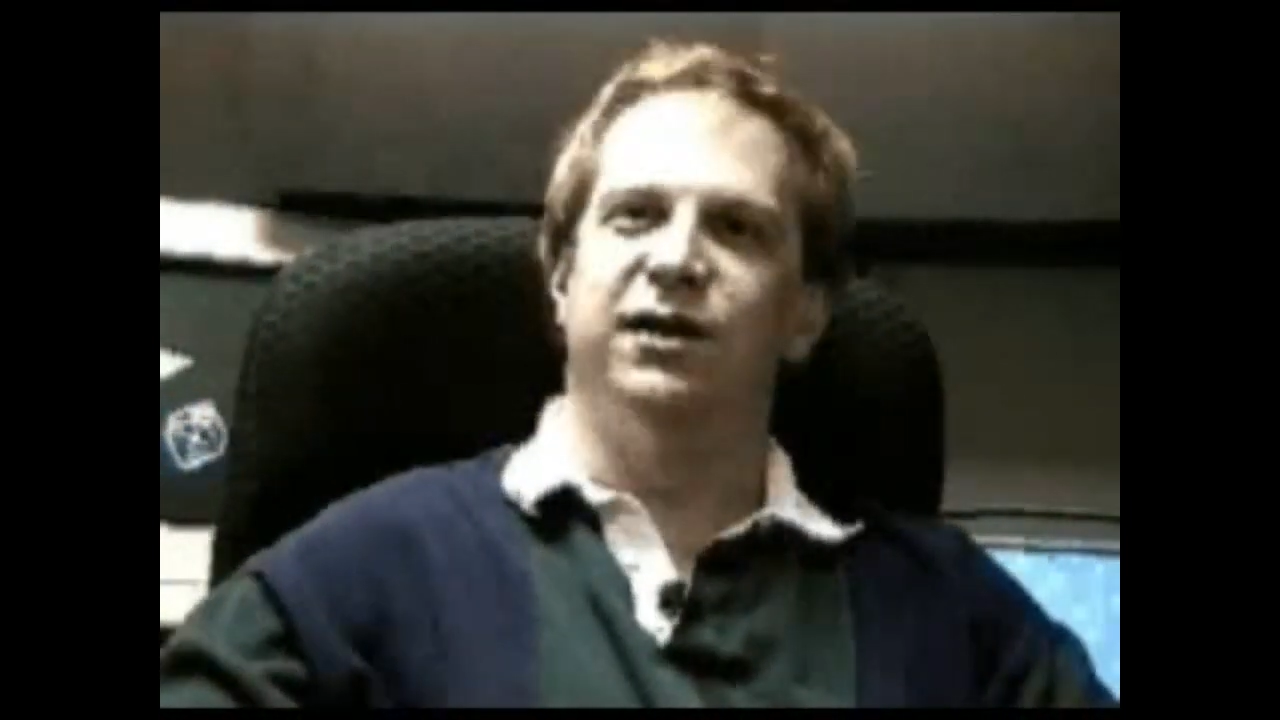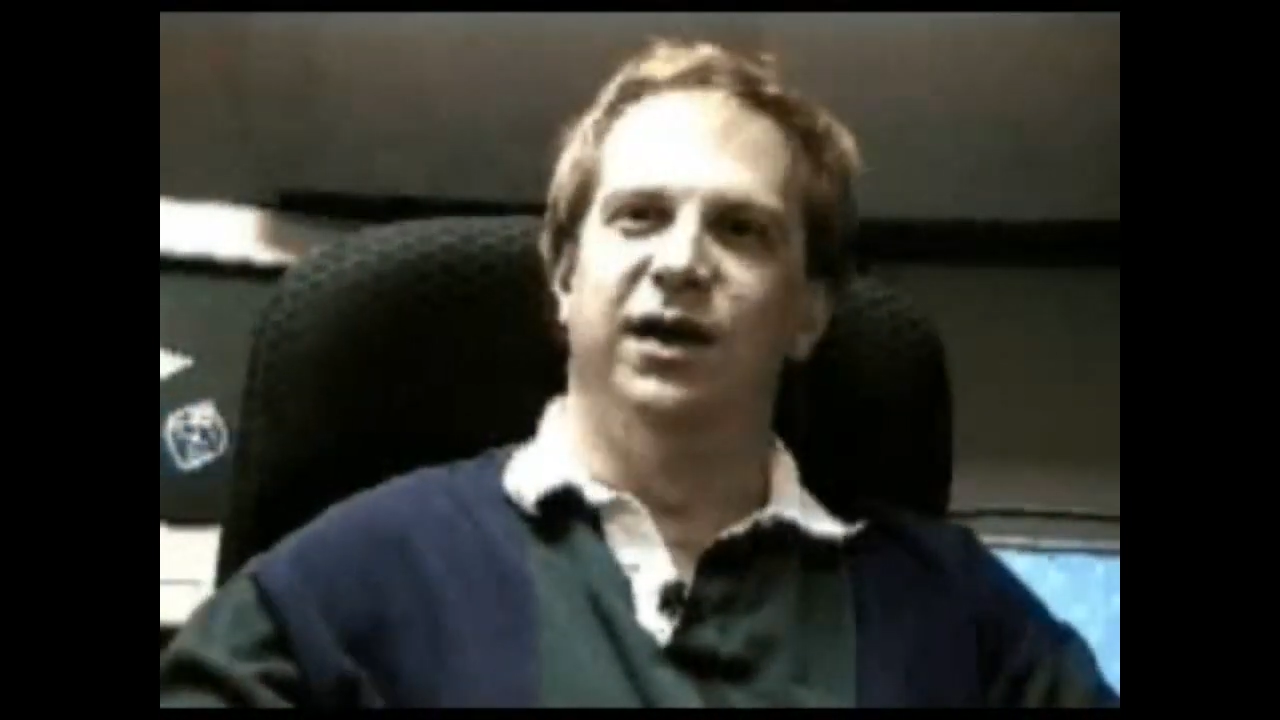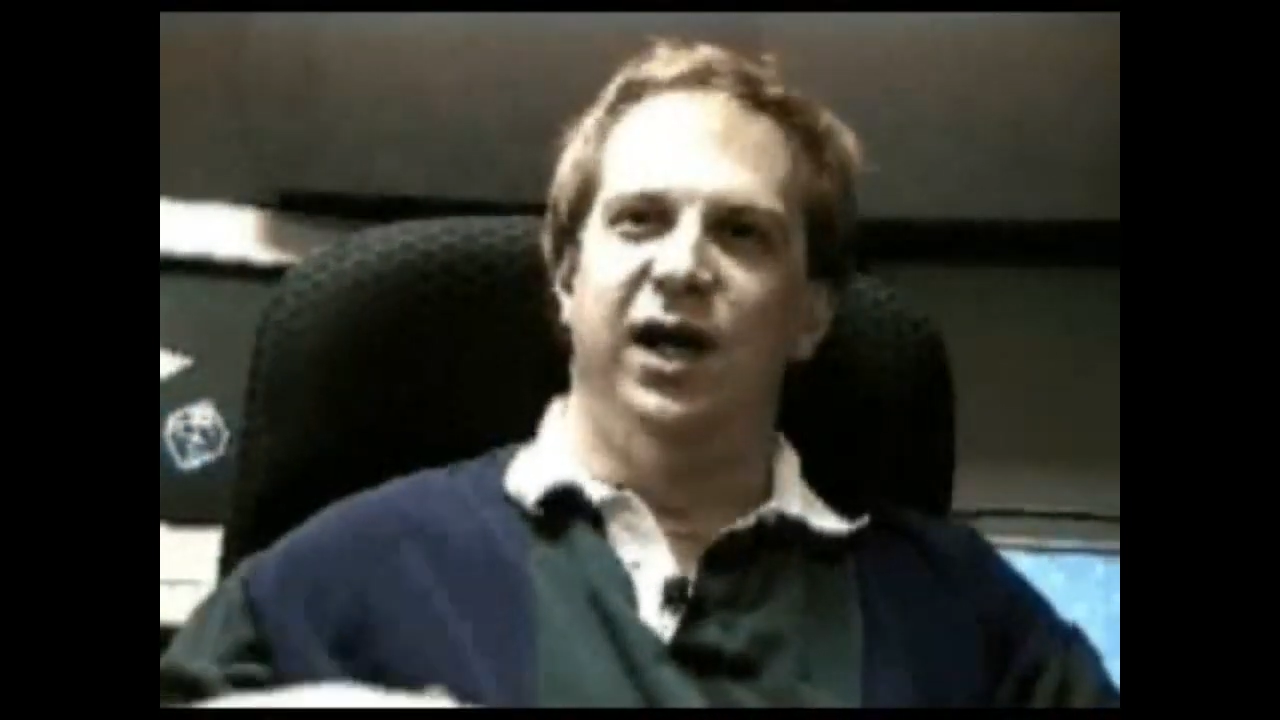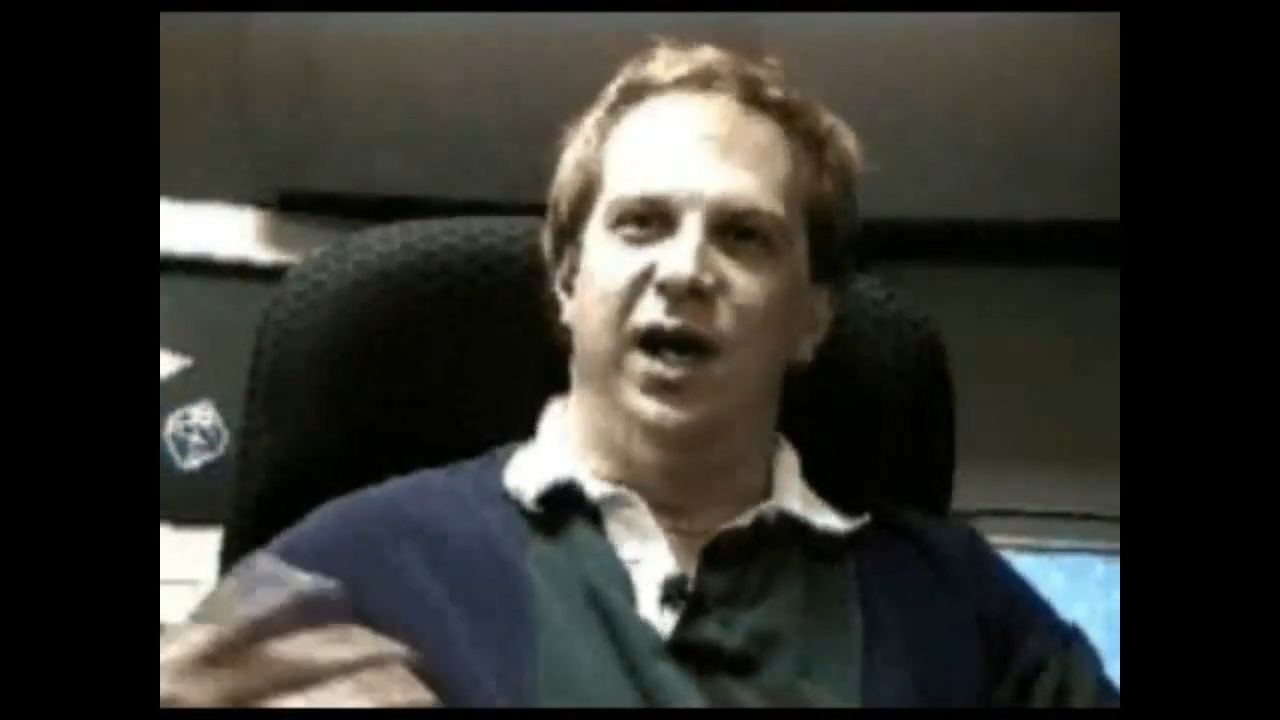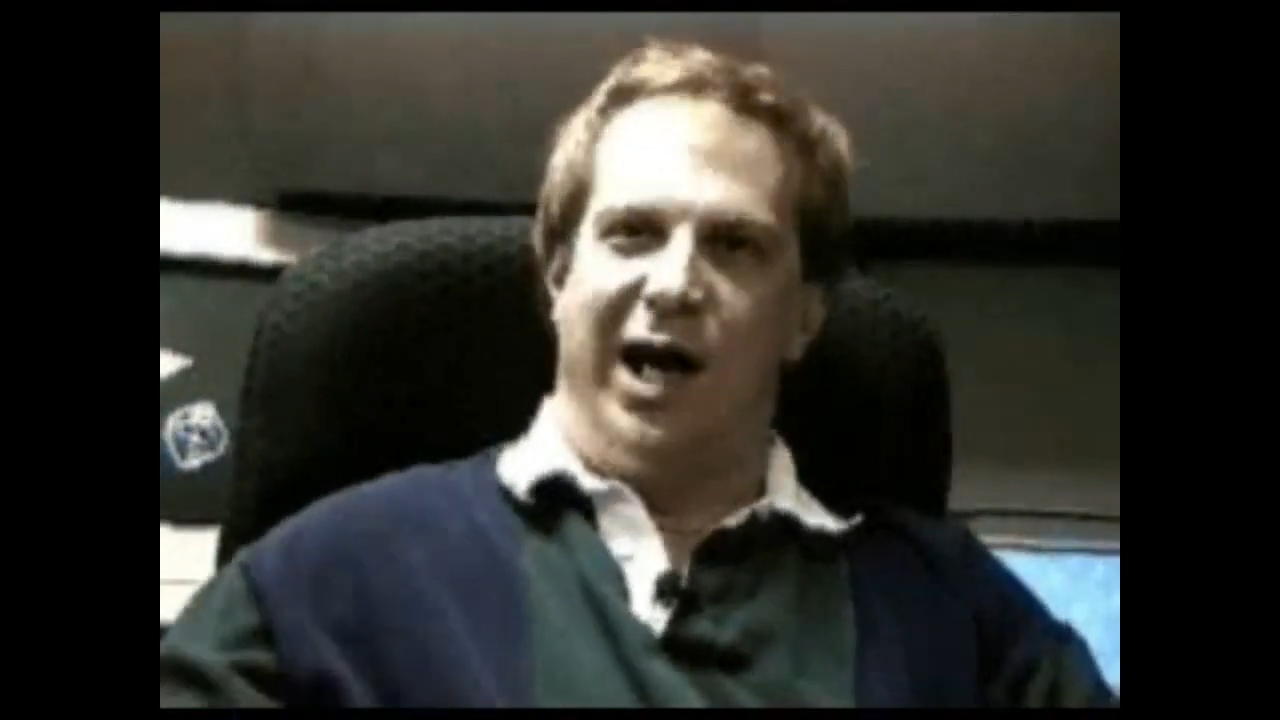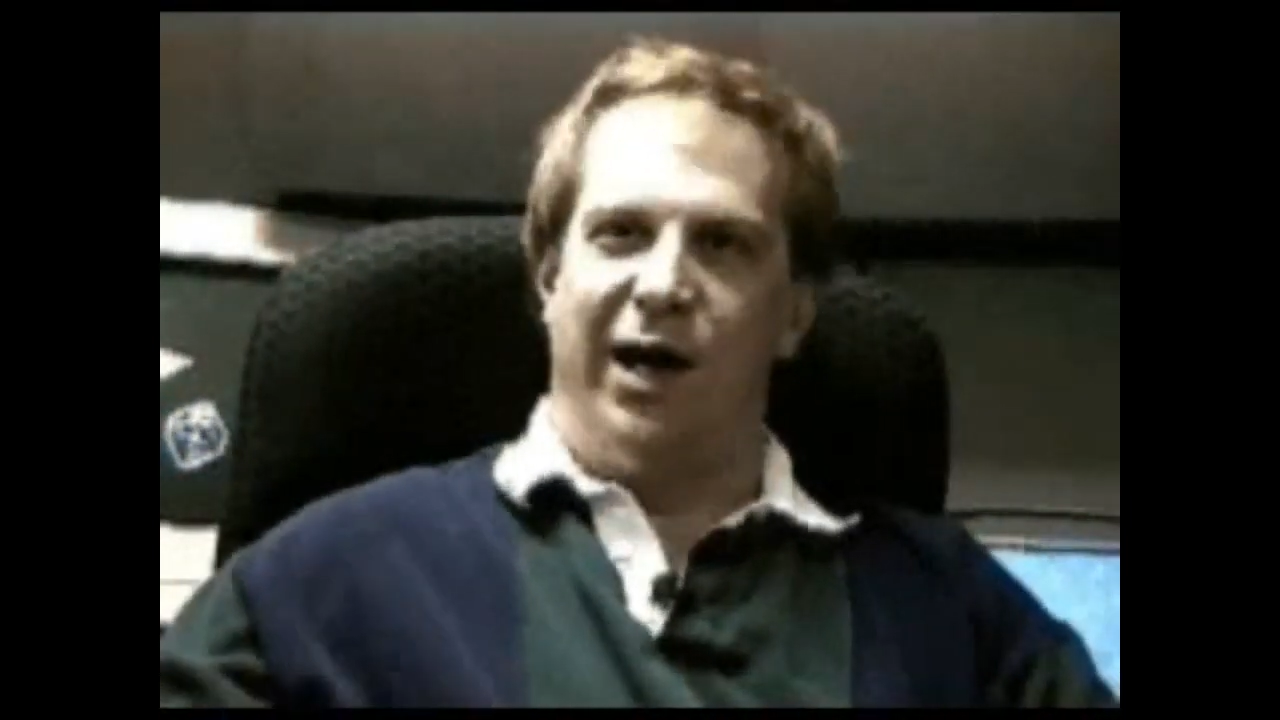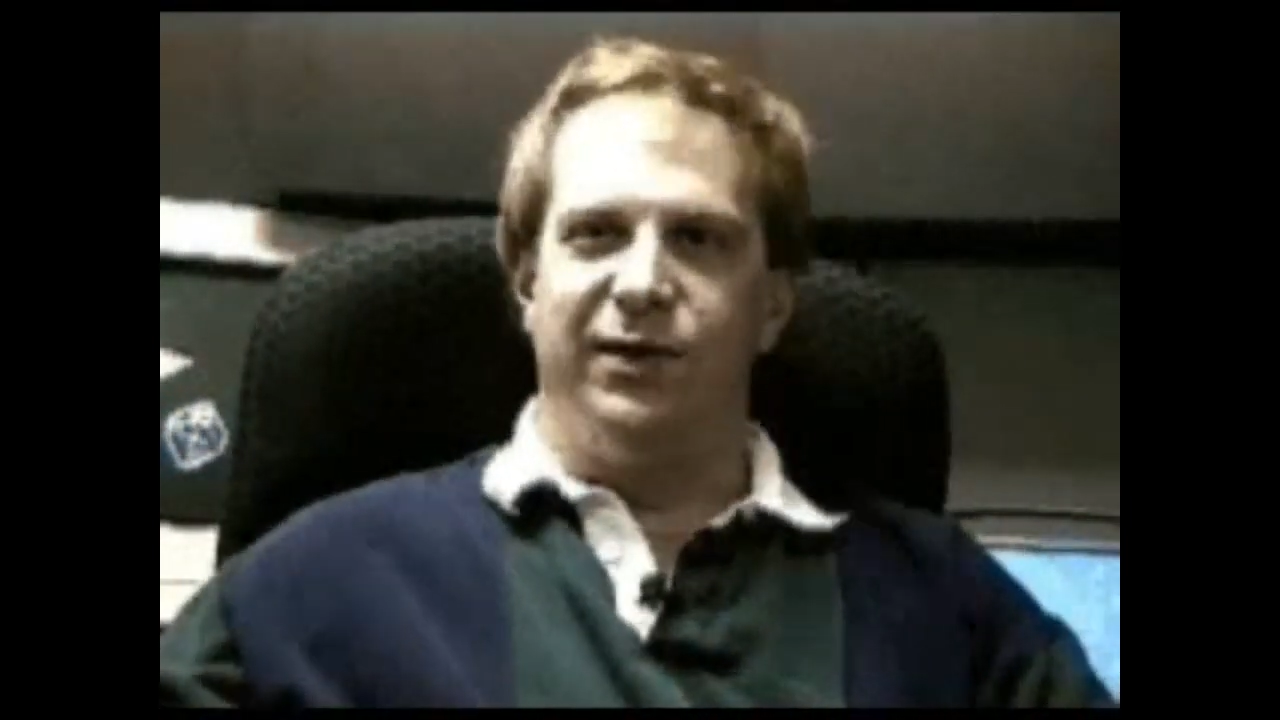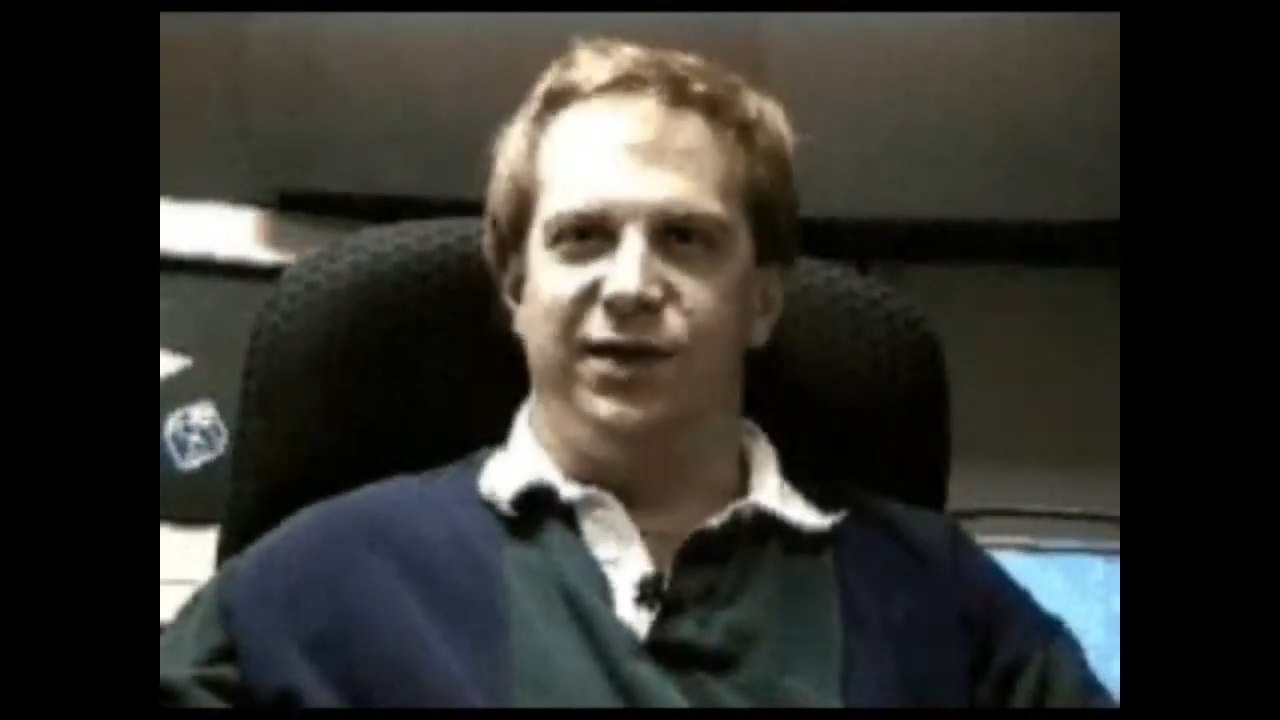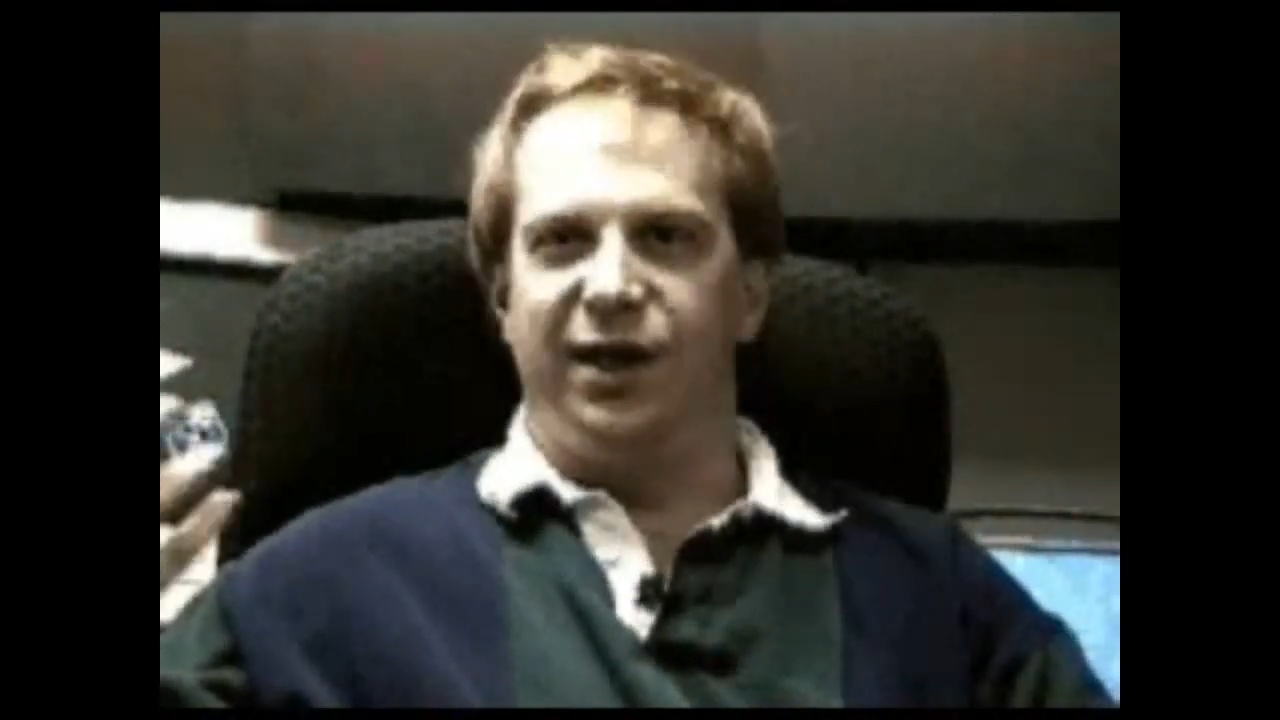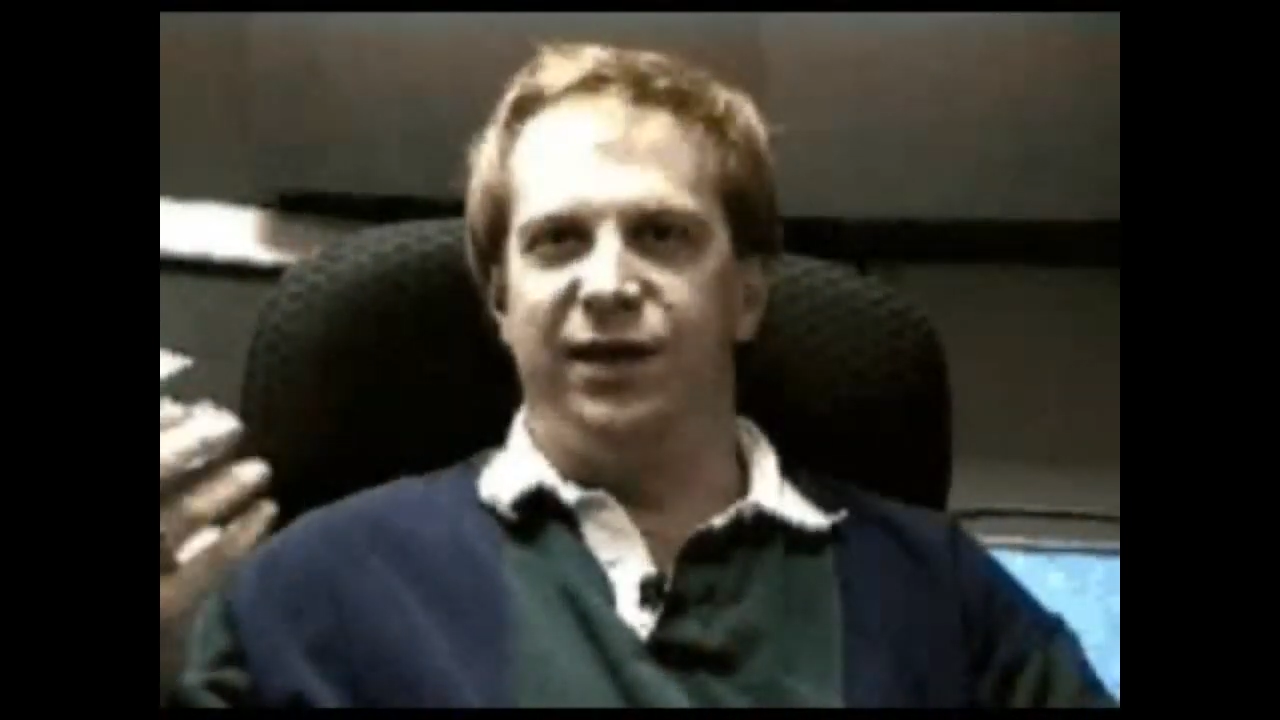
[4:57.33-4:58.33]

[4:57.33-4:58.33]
I was on